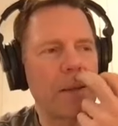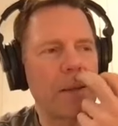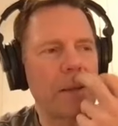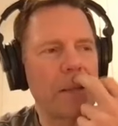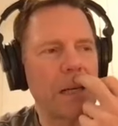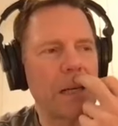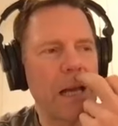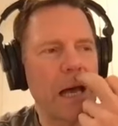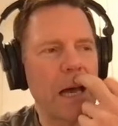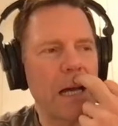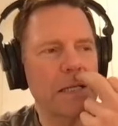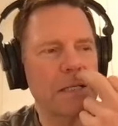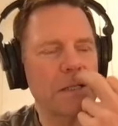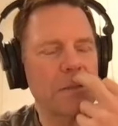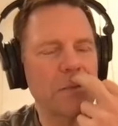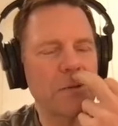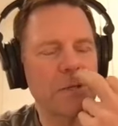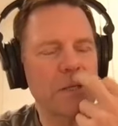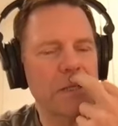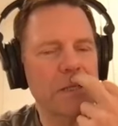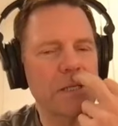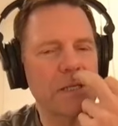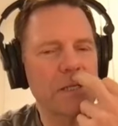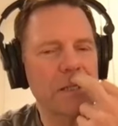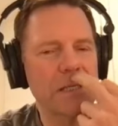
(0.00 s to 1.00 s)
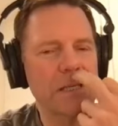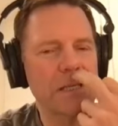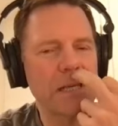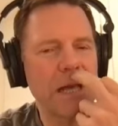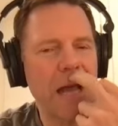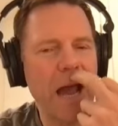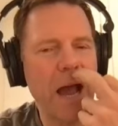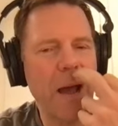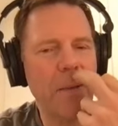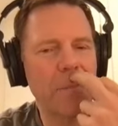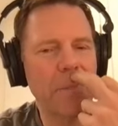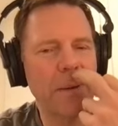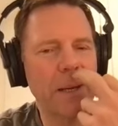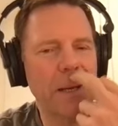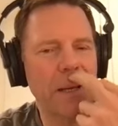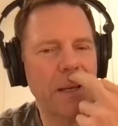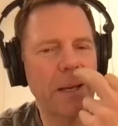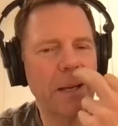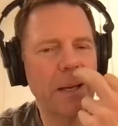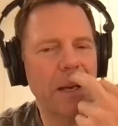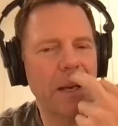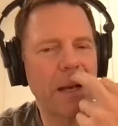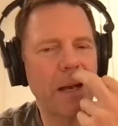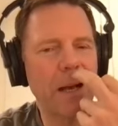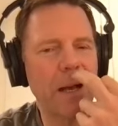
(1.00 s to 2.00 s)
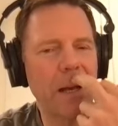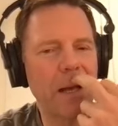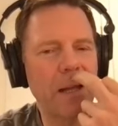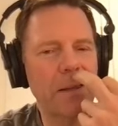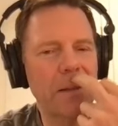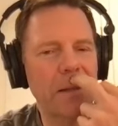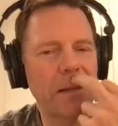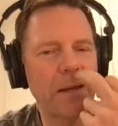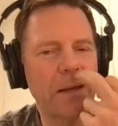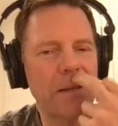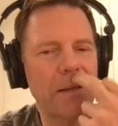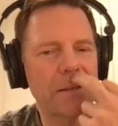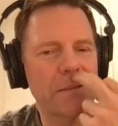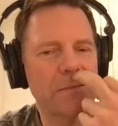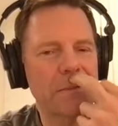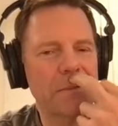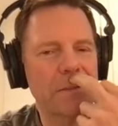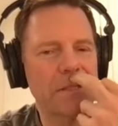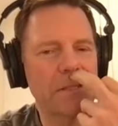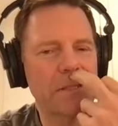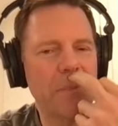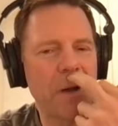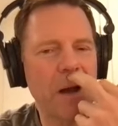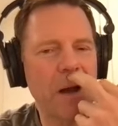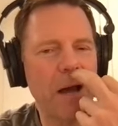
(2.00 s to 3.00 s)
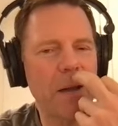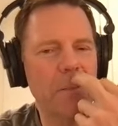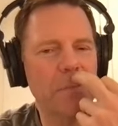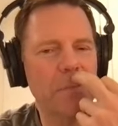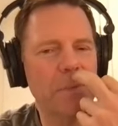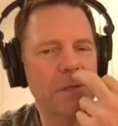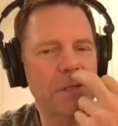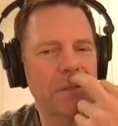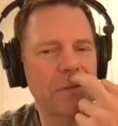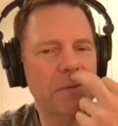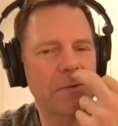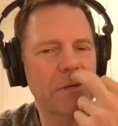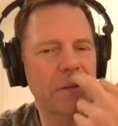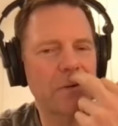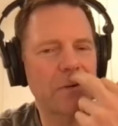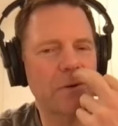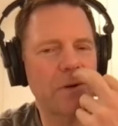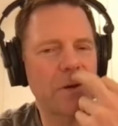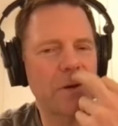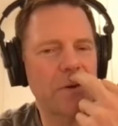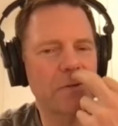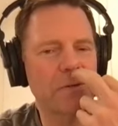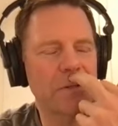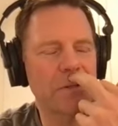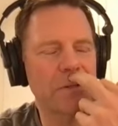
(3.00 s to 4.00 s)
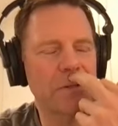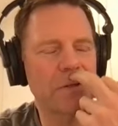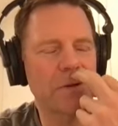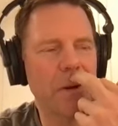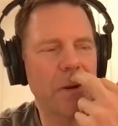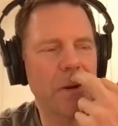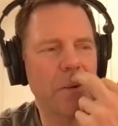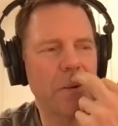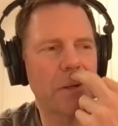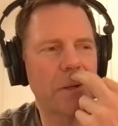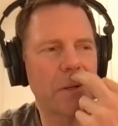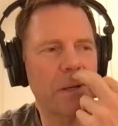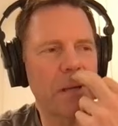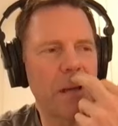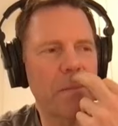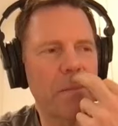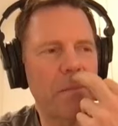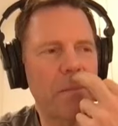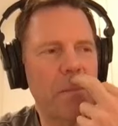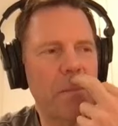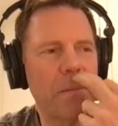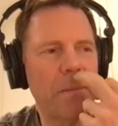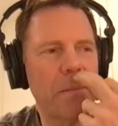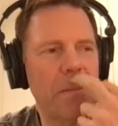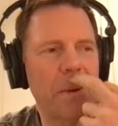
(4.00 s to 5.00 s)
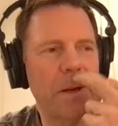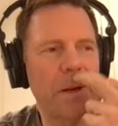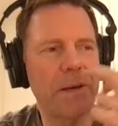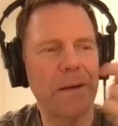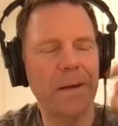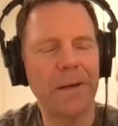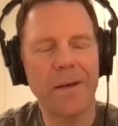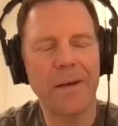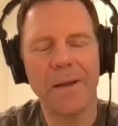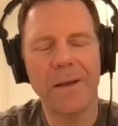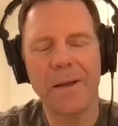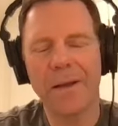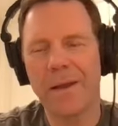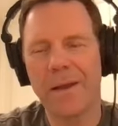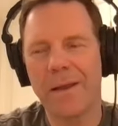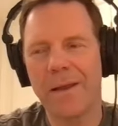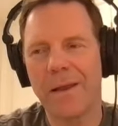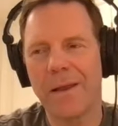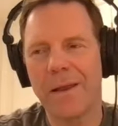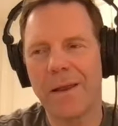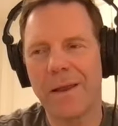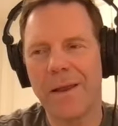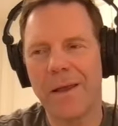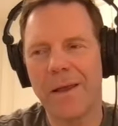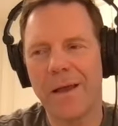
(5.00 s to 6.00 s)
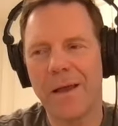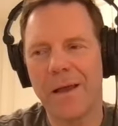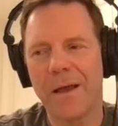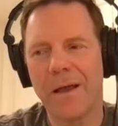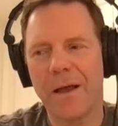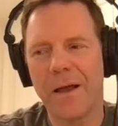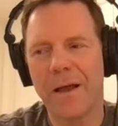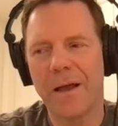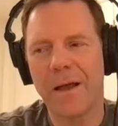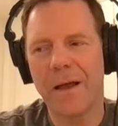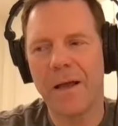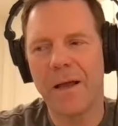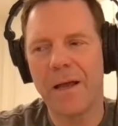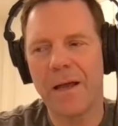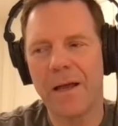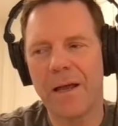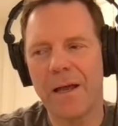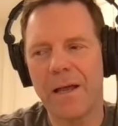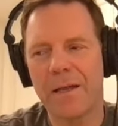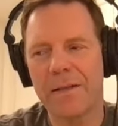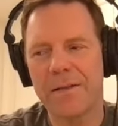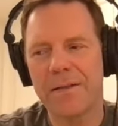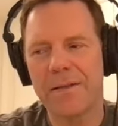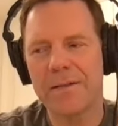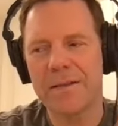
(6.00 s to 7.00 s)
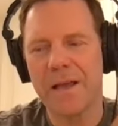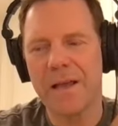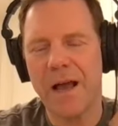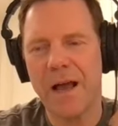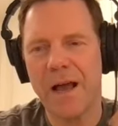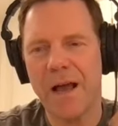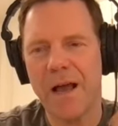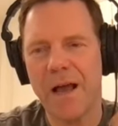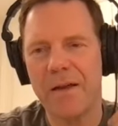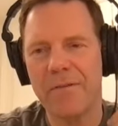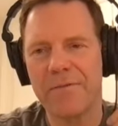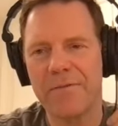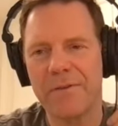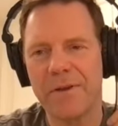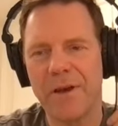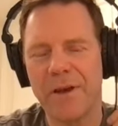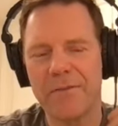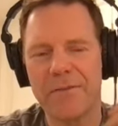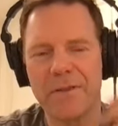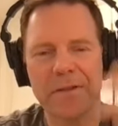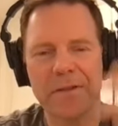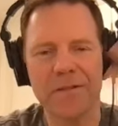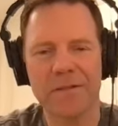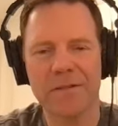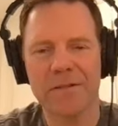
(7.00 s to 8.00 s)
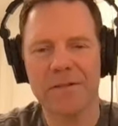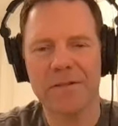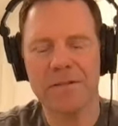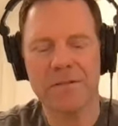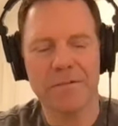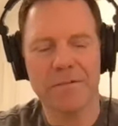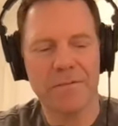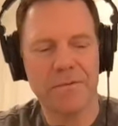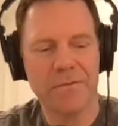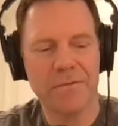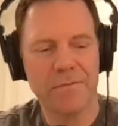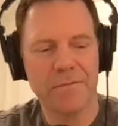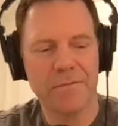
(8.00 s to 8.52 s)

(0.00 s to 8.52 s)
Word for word: and the last one is just tapping on the spot between your nose and your upper lip. But it's, I've done this,